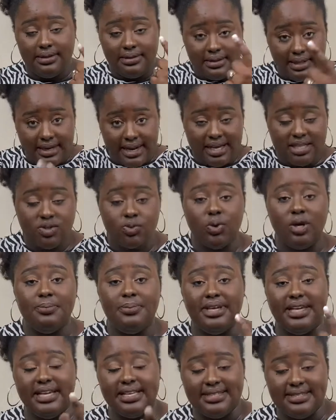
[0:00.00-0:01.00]
the next one
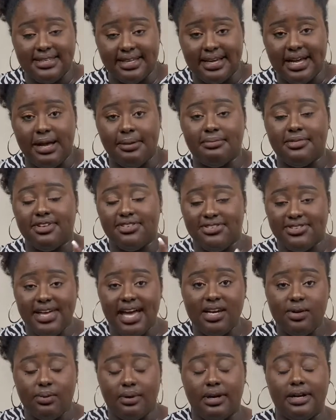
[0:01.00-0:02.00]
begins to come, the
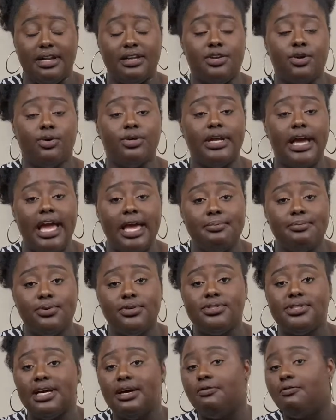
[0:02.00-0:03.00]
third one, and then you're
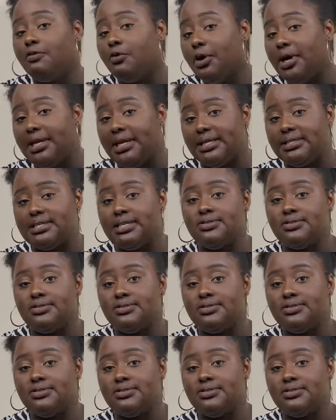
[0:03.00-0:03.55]
unable to avoid it.